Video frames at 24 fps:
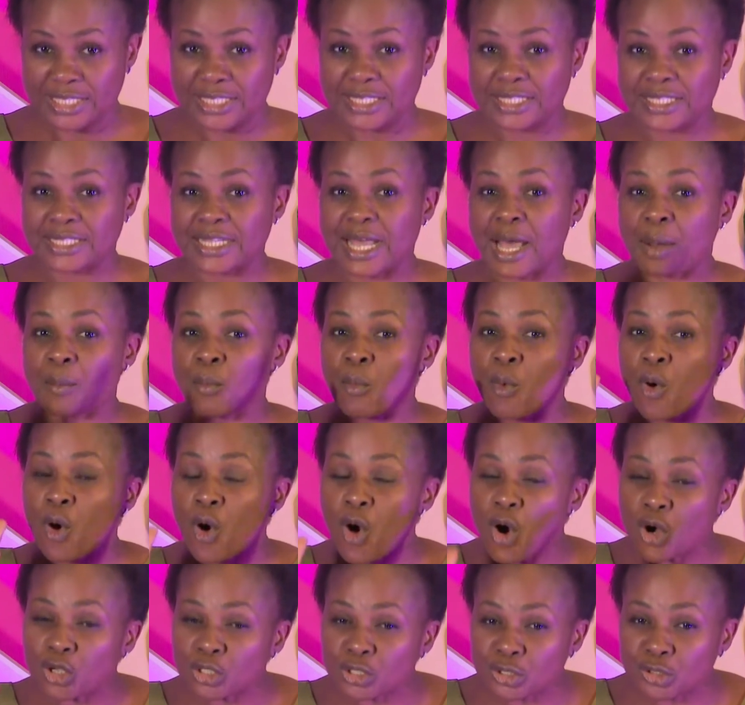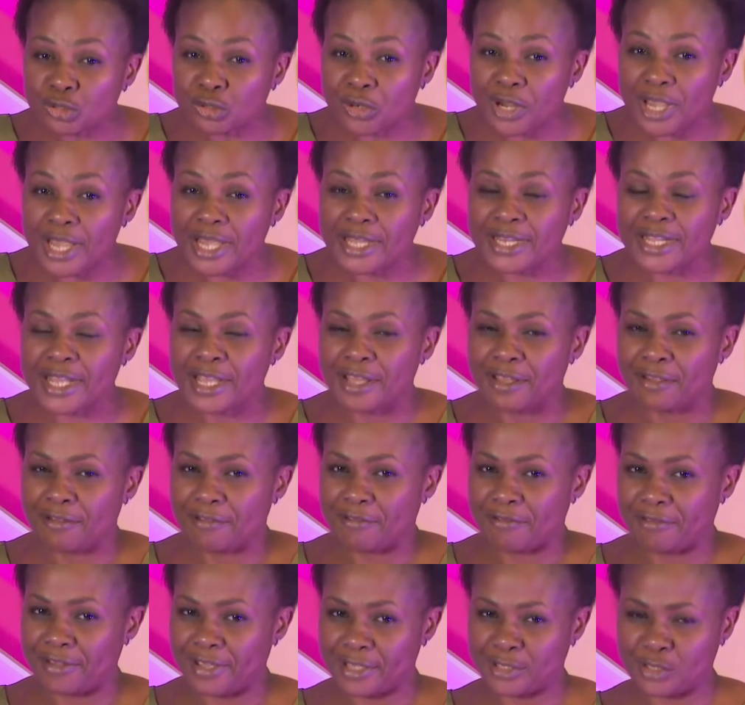Psalm 100,
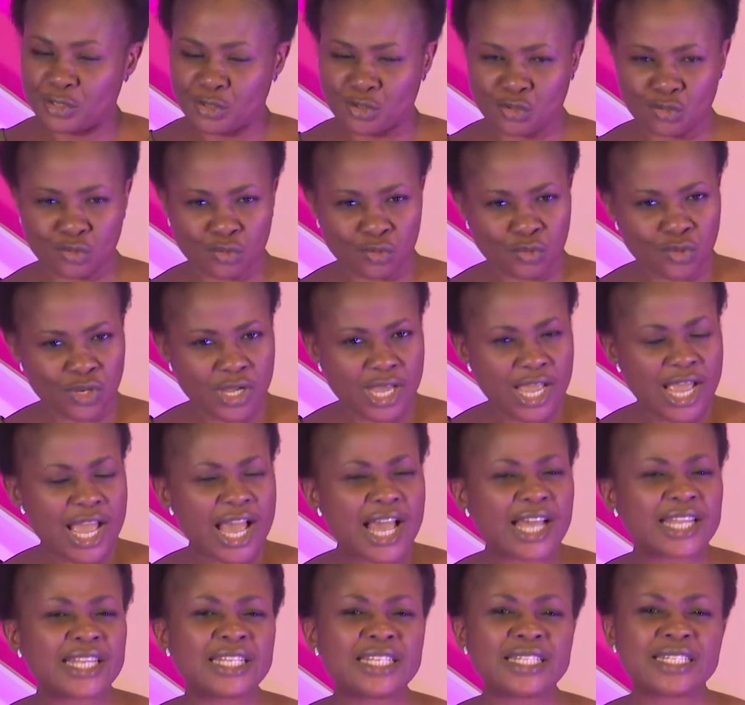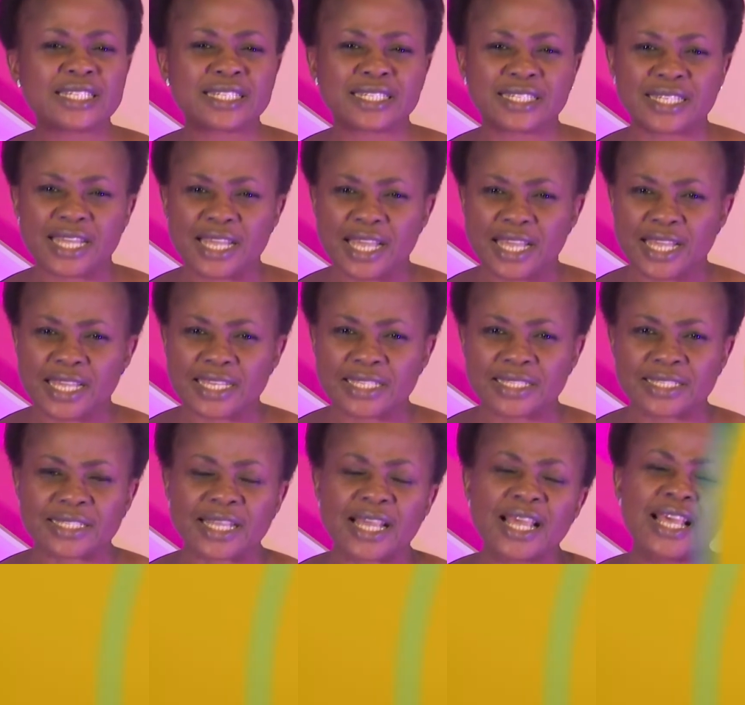verse 2. And it says,